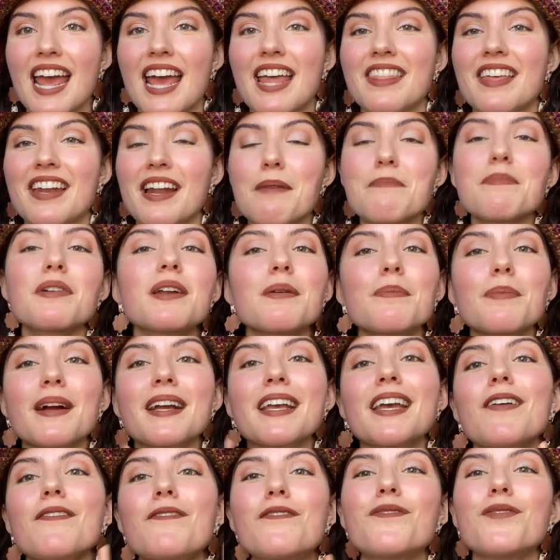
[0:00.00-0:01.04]
And then I'm going to bring
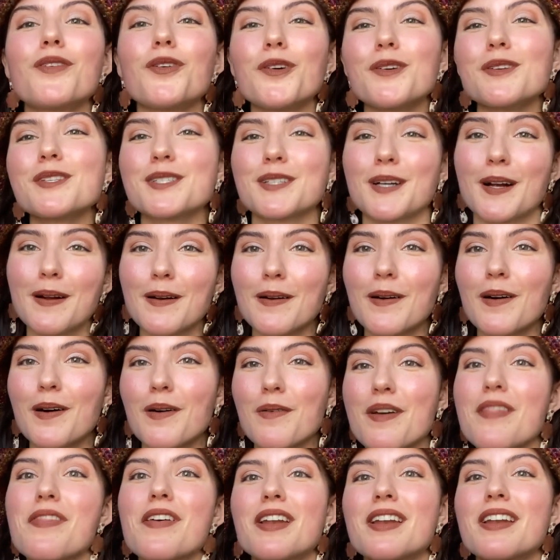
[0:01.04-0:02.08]
it full circle
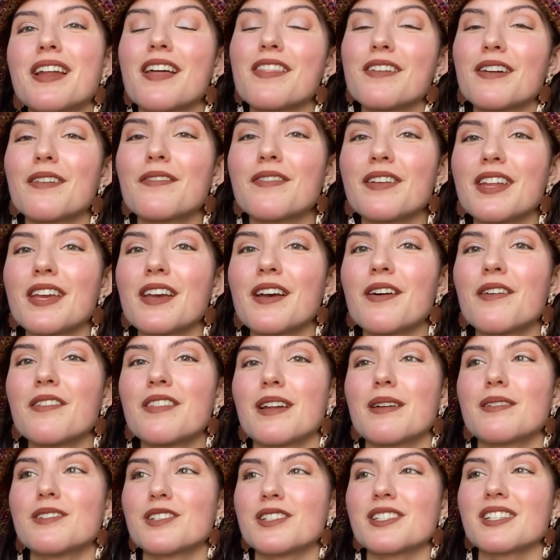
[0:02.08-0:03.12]
with another video
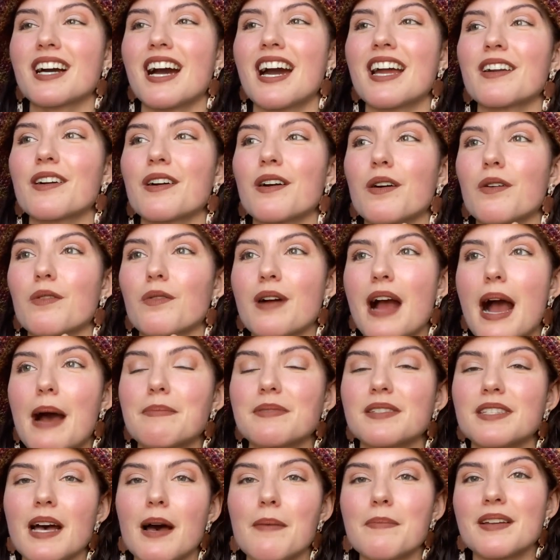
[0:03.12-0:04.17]
that just kind of
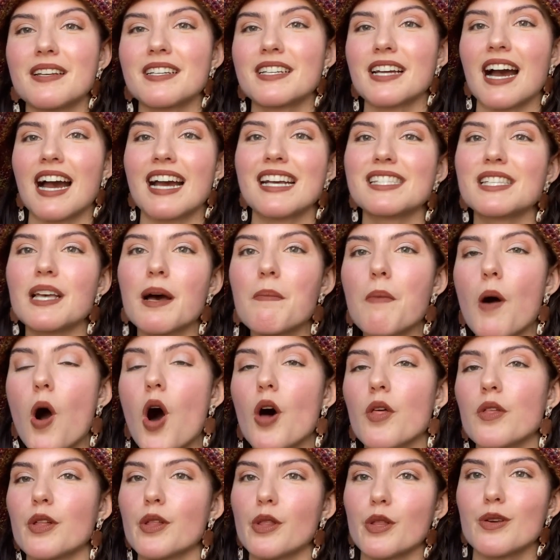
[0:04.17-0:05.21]
wraps up and ties up
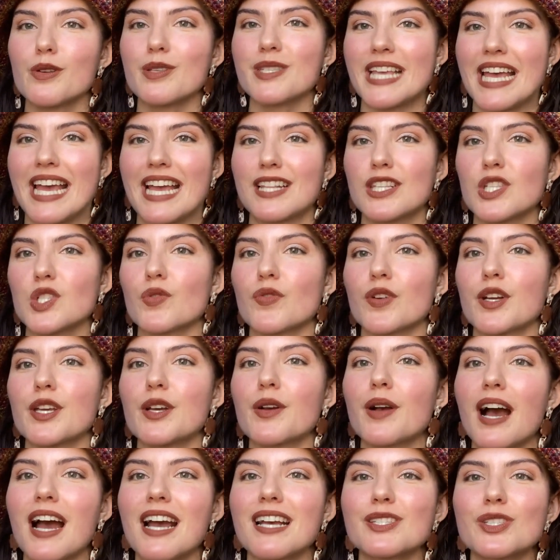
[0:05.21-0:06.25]
all the loose ends for you
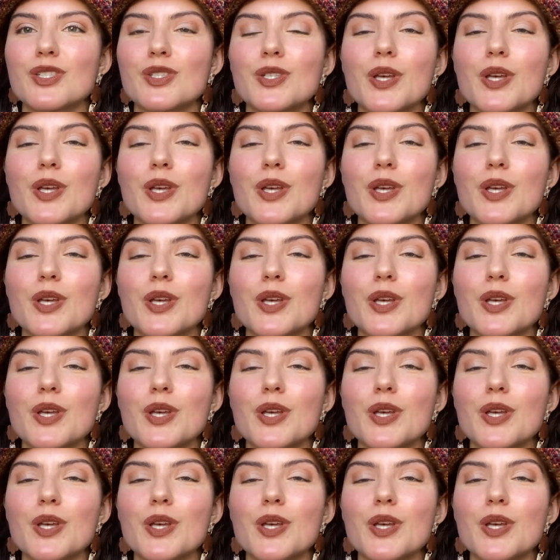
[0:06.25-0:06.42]
guys.